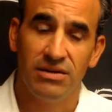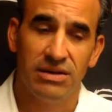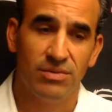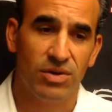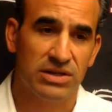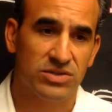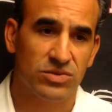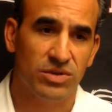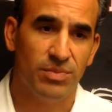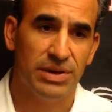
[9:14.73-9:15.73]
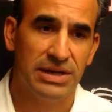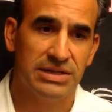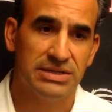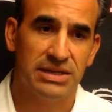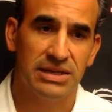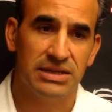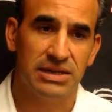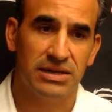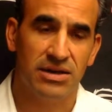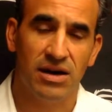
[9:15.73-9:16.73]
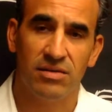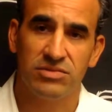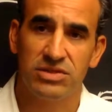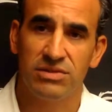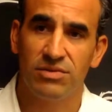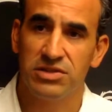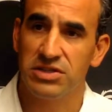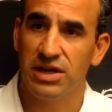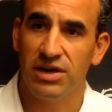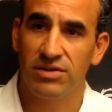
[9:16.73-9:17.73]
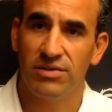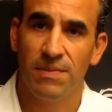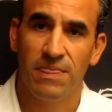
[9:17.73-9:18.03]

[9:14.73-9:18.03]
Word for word: He brings a real peace and calm to the huddle.